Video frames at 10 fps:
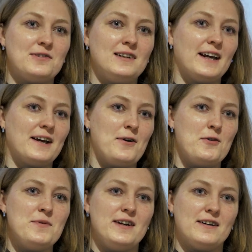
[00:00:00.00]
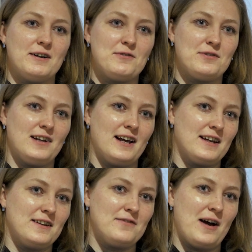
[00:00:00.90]
feel like home here. You feel like
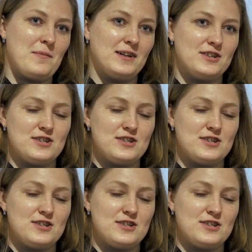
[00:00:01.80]
in the family.